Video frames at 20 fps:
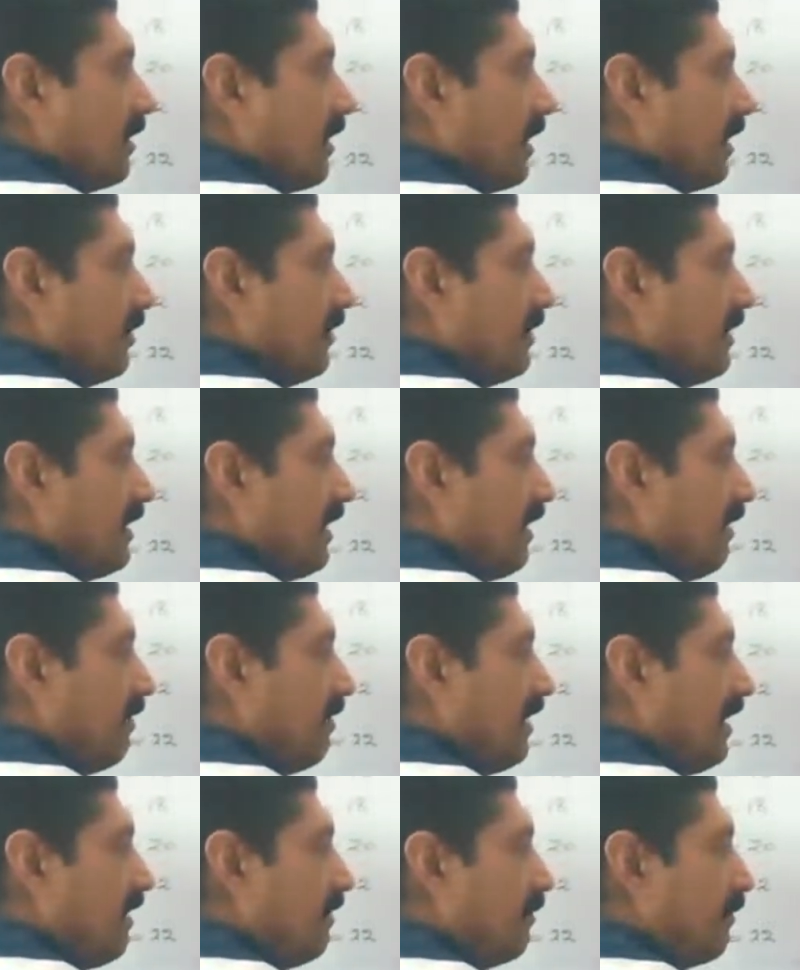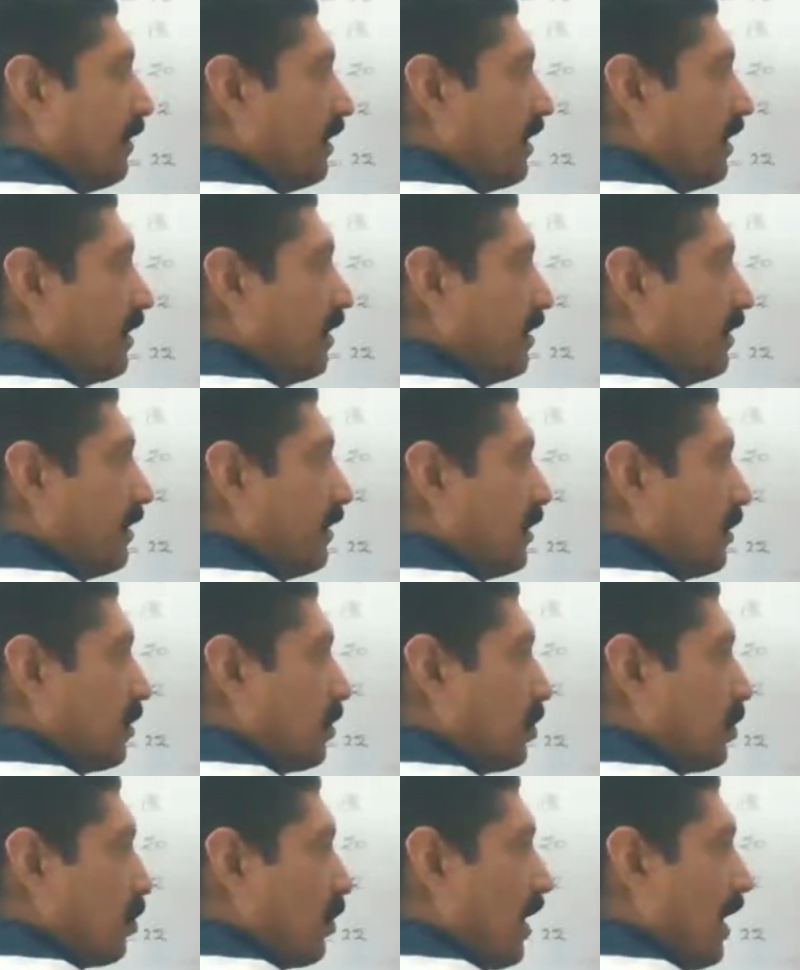And we have left here
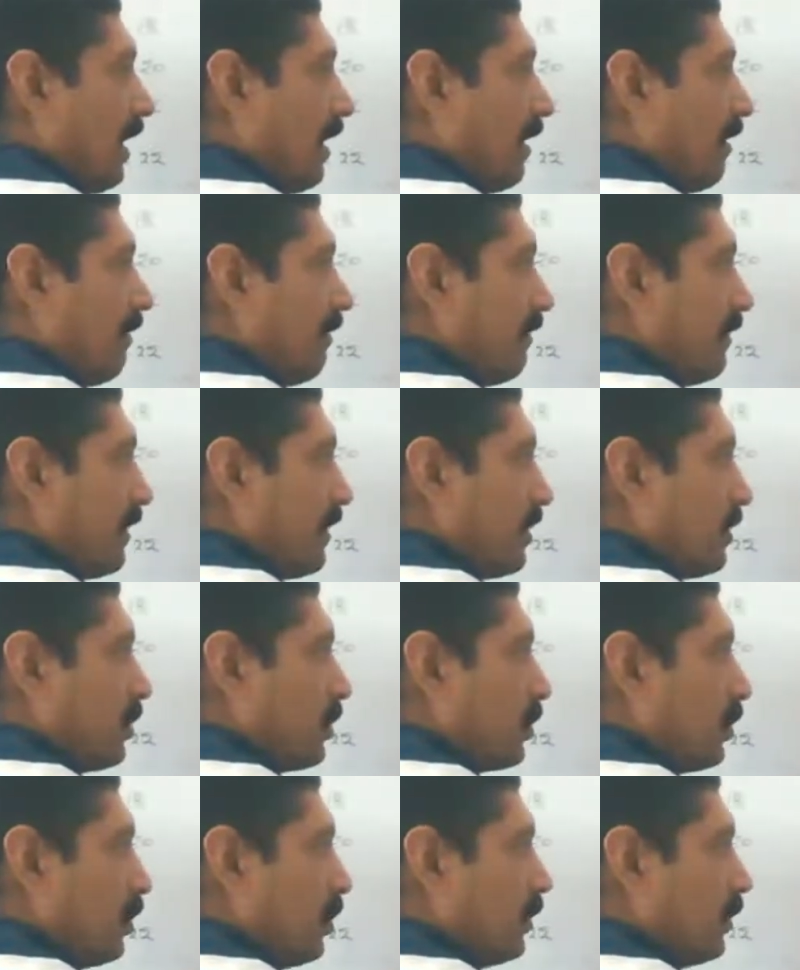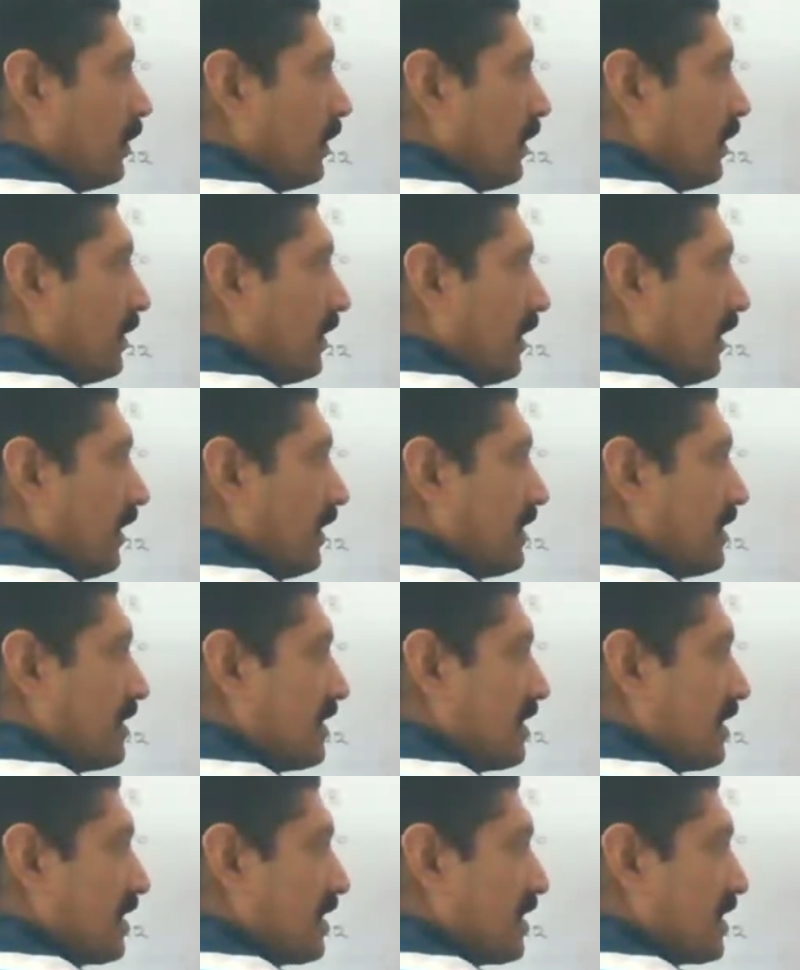12 into, that is
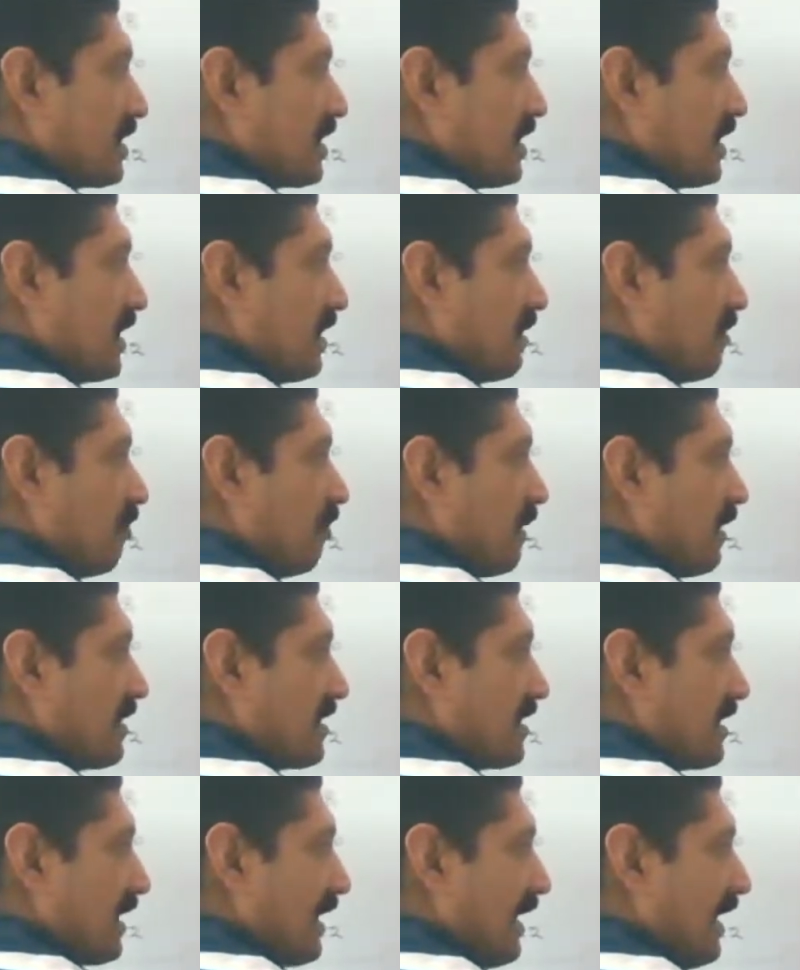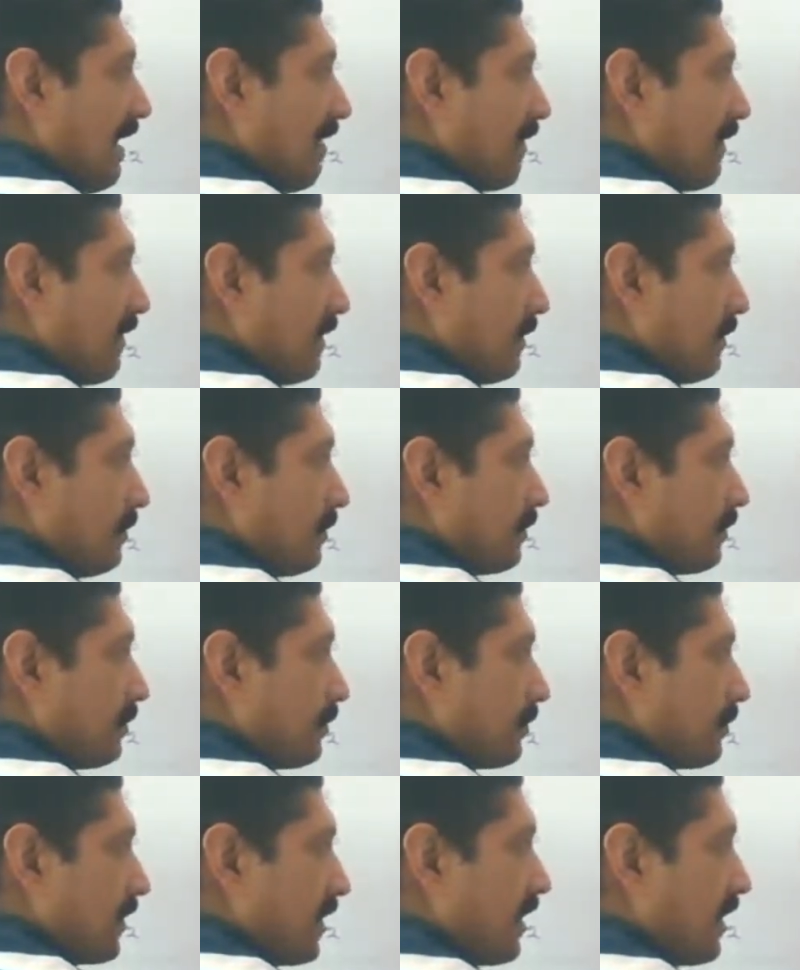16 plus 11,
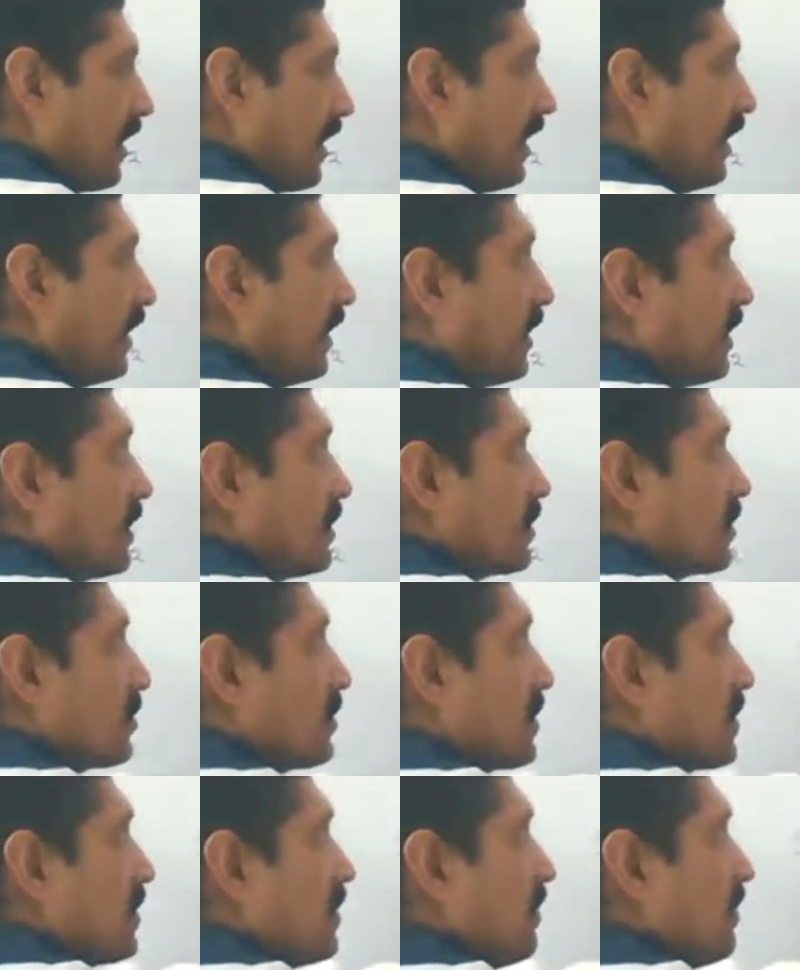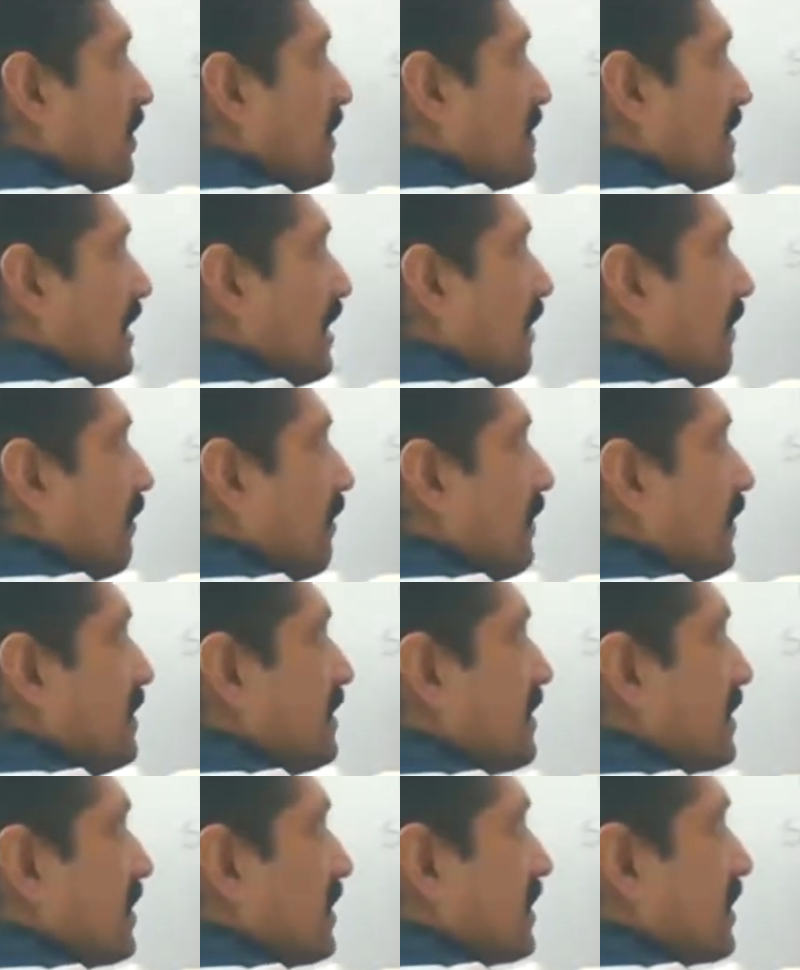right? 16 plus 11 is
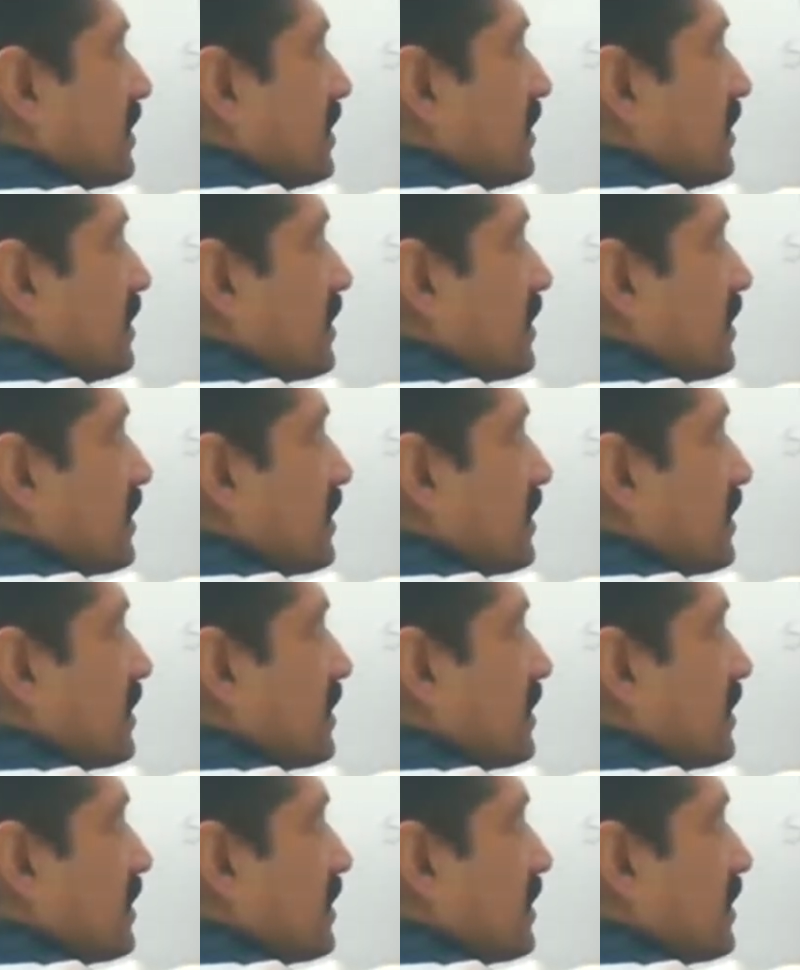16.